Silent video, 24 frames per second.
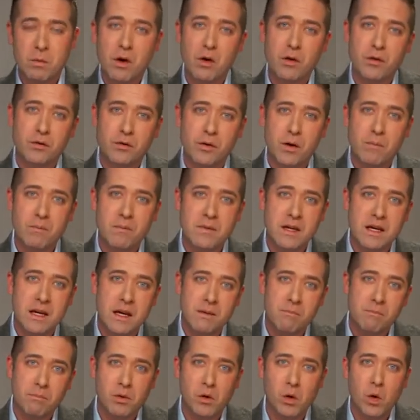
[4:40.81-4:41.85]
both from
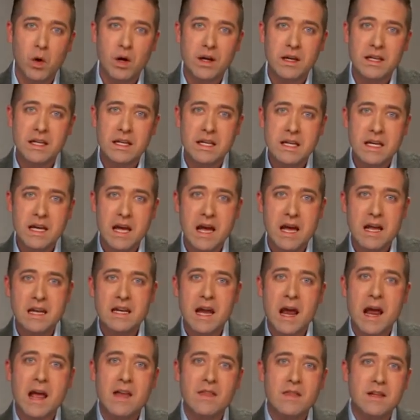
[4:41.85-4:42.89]
the employee
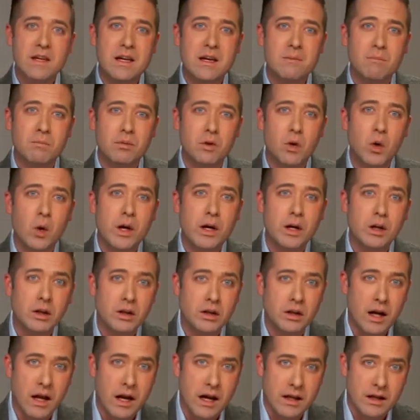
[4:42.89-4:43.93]
end and the
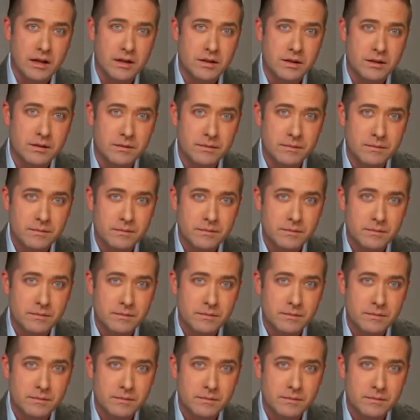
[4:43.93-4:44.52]
employer end.